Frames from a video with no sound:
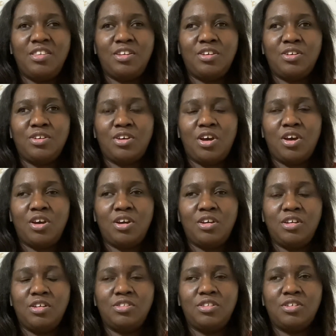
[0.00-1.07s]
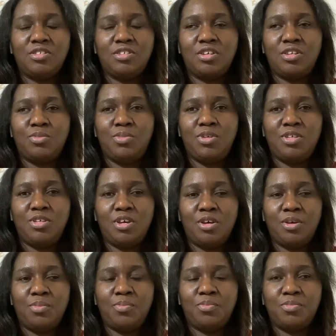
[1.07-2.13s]
there's going to be
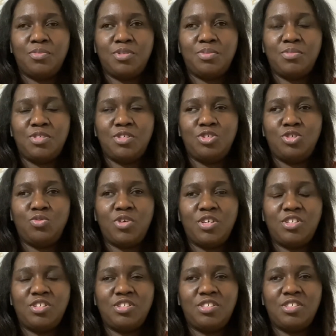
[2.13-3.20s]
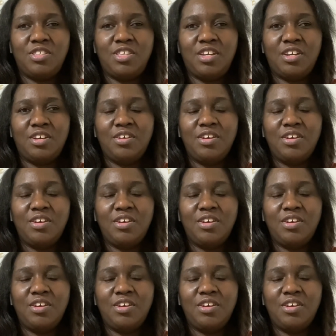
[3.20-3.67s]
some situations there